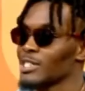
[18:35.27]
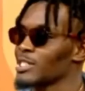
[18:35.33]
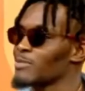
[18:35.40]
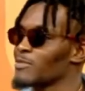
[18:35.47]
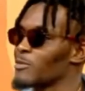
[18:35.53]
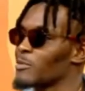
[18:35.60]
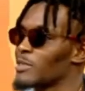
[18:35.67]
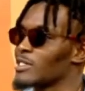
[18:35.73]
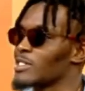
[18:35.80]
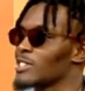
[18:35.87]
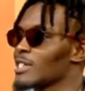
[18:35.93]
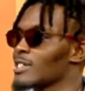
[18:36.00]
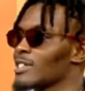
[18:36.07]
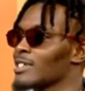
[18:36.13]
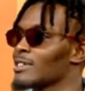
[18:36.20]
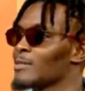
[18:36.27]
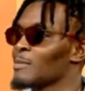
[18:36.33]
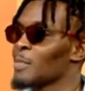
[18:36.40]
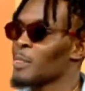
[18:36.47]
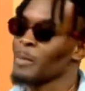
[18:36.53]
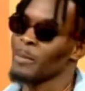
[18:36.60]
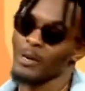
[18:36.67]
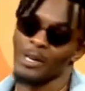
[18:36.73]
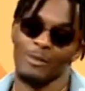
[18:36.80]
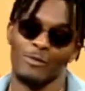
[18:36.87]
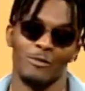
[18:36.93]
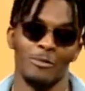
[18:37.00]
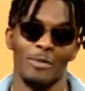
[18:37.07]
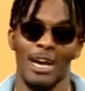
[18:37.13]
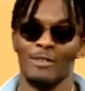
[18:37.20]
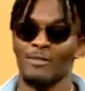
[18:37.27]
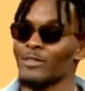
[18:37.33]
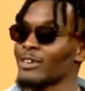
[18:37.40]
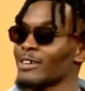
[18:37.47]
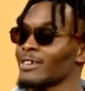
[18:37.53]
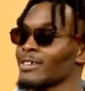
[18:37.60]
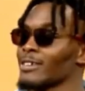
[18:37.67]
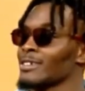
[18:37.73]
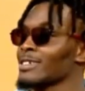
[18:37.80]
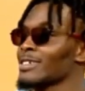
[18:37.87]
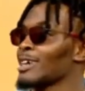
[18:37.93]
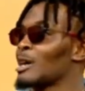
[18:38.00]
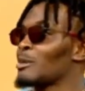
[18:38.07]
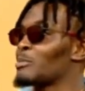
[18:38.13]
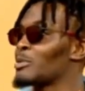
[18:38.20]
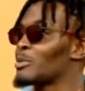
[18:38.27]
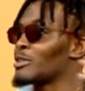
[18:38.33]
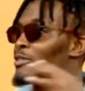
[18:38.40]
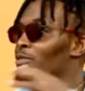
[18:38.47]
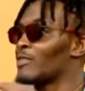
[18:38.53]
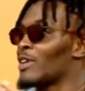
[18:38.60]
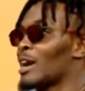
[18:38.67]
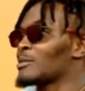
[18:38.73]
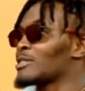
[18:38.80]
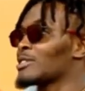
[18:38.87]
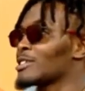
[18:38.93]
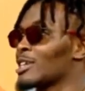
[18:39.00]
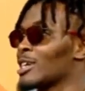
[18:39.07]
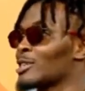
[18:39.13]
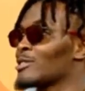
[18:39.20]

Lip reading: I'm from Kentucky and I'm from Africa, I'm putting the vibes together.